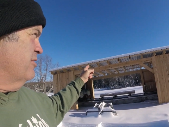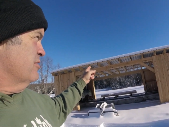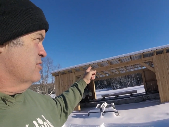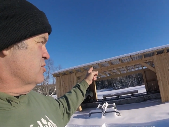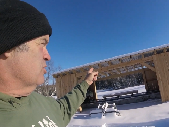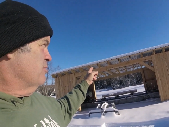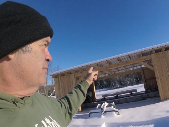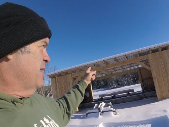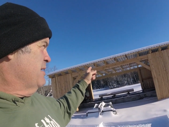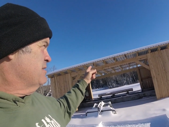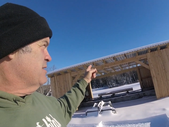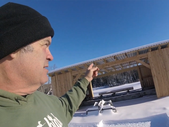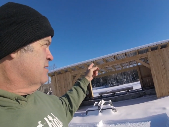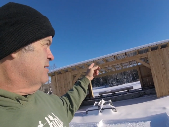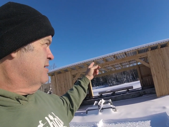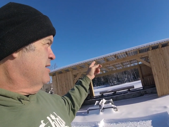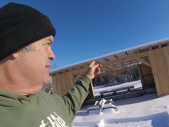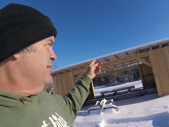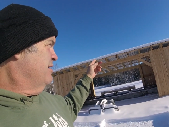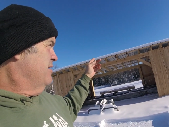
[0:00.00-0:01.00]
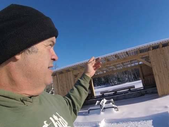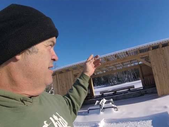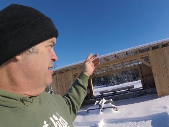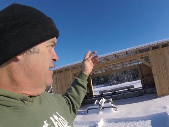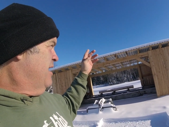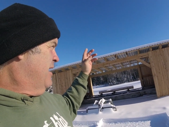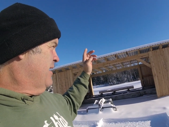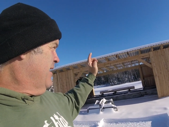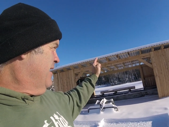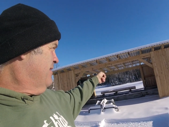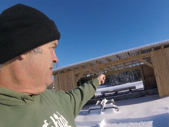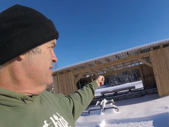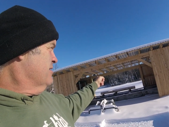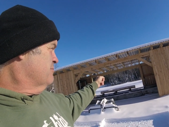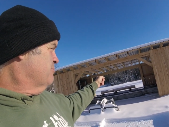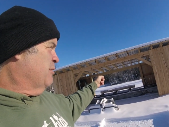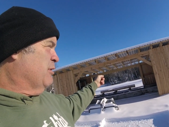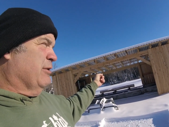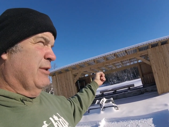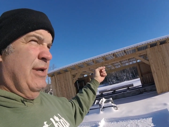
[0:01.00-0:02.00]
So basically I got this
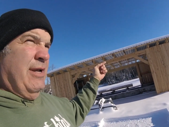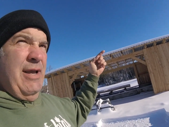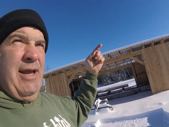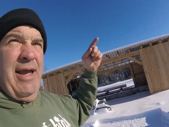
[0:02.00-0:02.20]
building